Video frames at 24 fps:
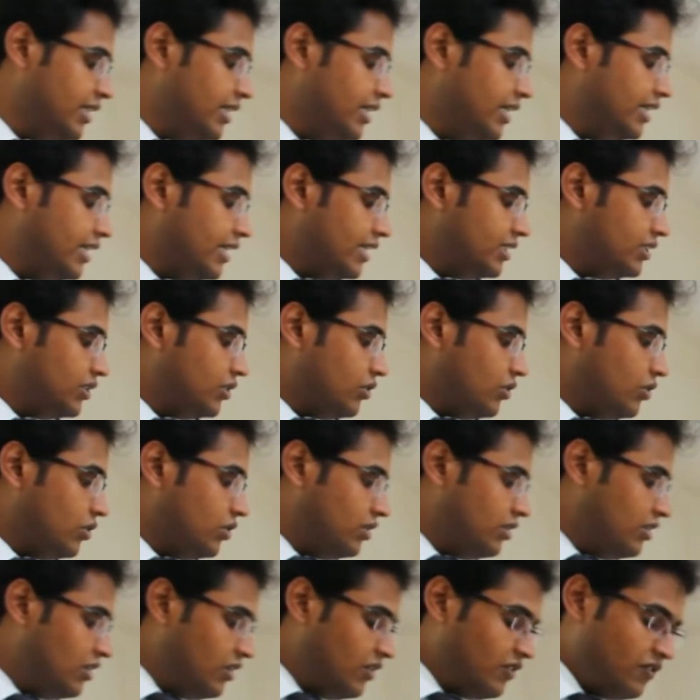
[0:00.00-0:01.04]
it has shown
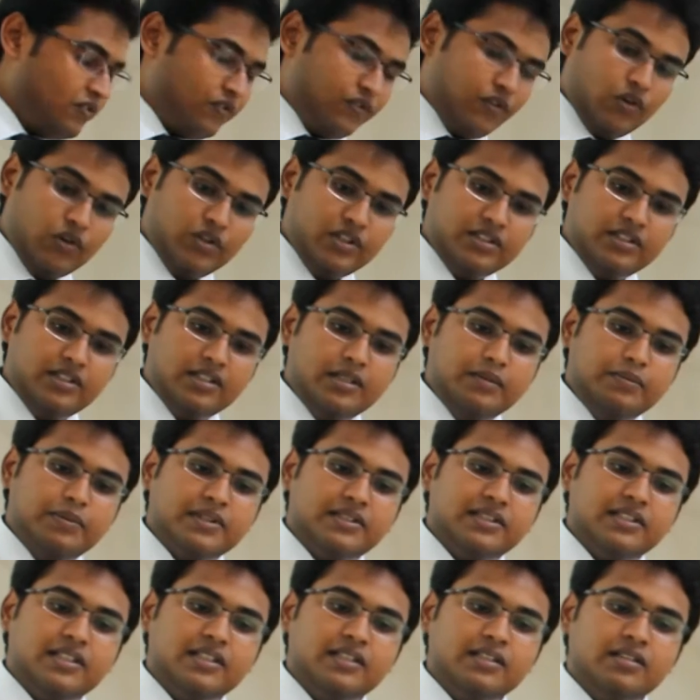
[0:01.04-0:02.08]

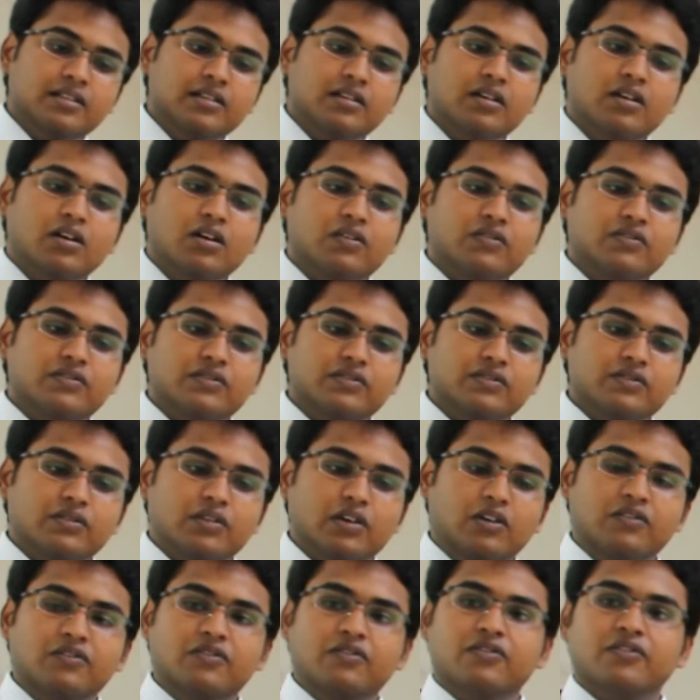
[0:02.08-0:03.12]
43%
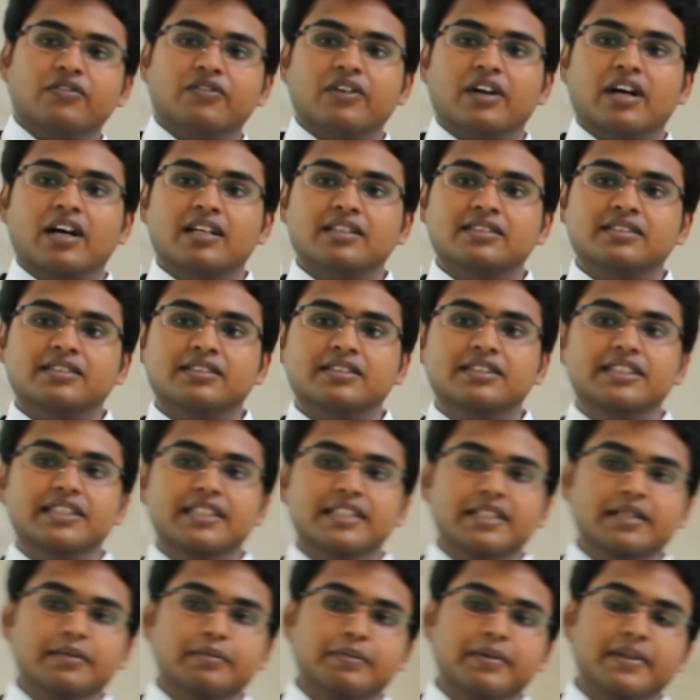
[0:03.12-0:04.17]
of France
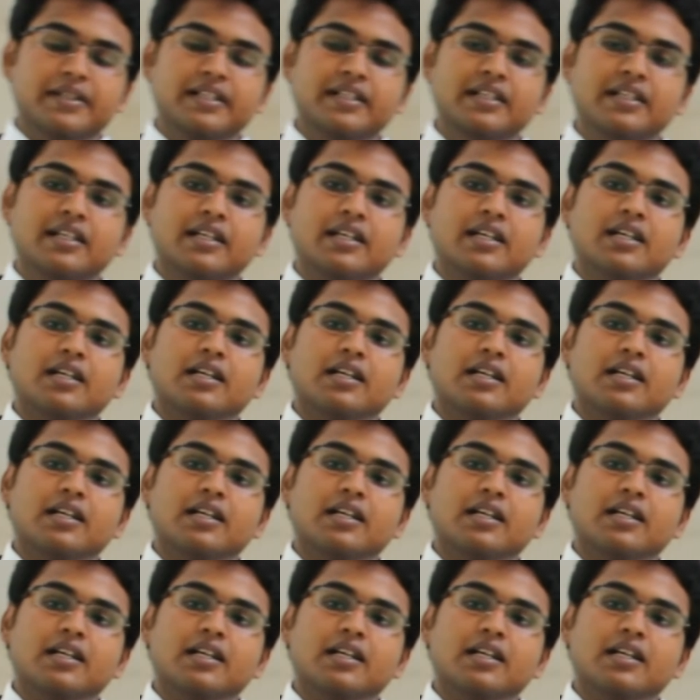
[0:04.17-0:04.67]
GDP